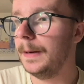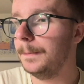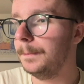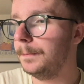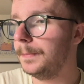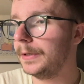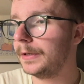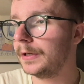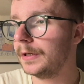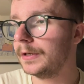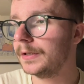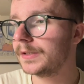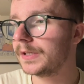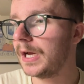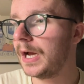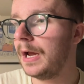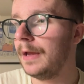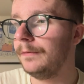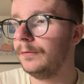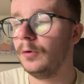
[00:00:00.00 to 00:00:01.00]
because
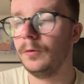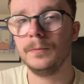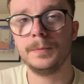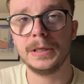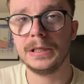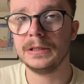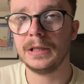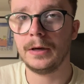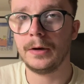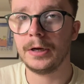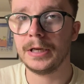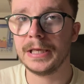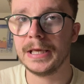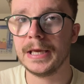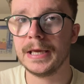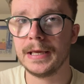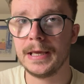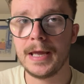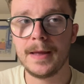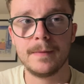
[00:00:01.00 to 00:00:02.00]
I've not been there a
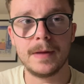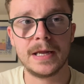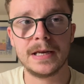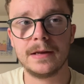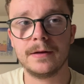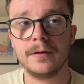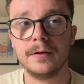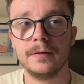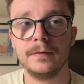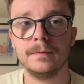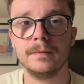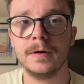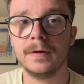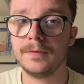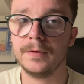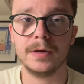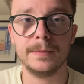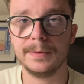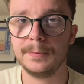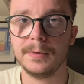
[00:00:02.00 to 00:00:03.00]
year yet, and I've
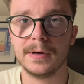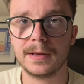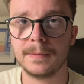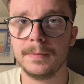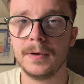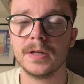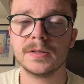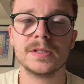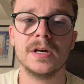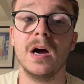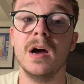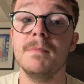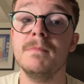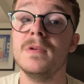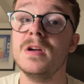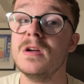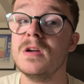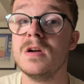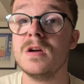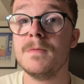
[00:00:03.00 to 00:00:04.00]
only been working part-time,
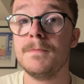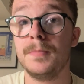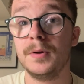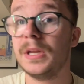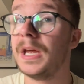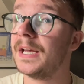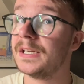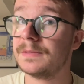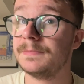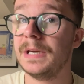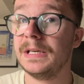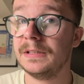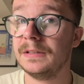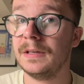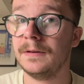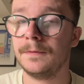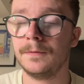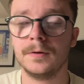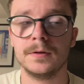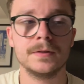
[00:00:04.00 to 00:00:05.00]
but it has made a
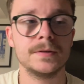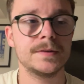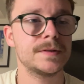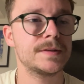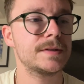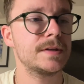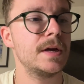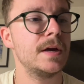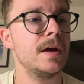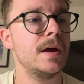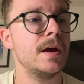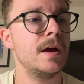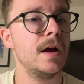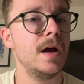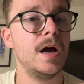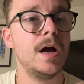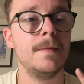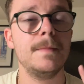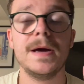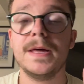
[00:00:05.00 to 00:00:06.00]
difference.
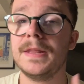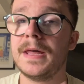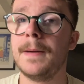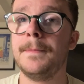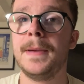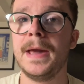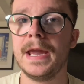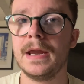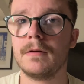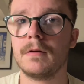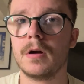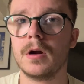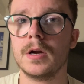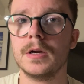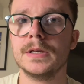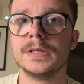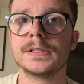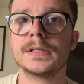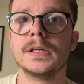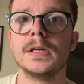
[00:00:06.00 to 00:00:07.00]
And that pay
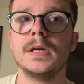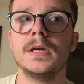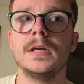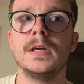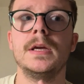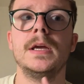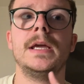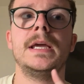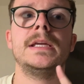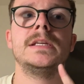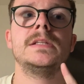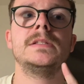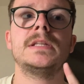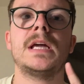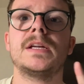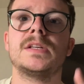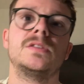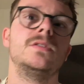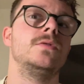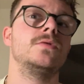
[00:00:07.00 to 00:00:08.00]
rise,
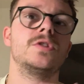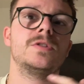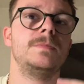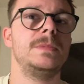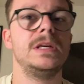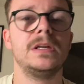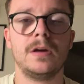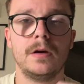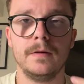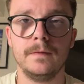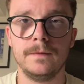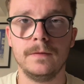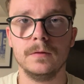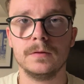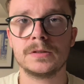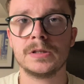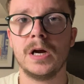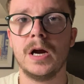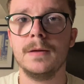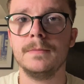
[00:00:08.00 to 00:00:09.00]
that's not just me going
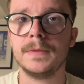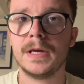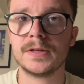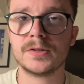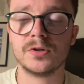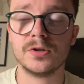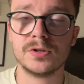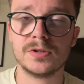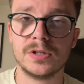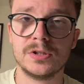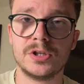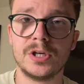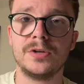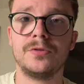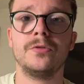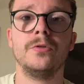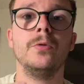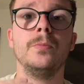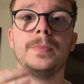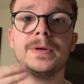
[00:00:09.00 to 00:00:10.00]
full-time, that's just a
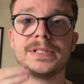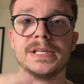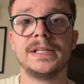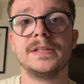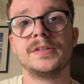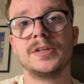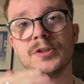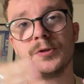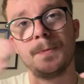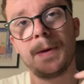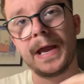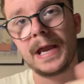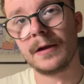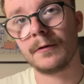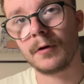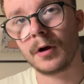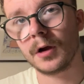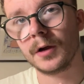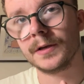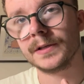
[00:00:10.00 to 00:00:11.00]
general percentage pay
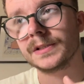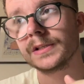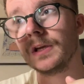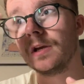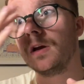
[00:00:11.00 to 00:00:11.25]
rise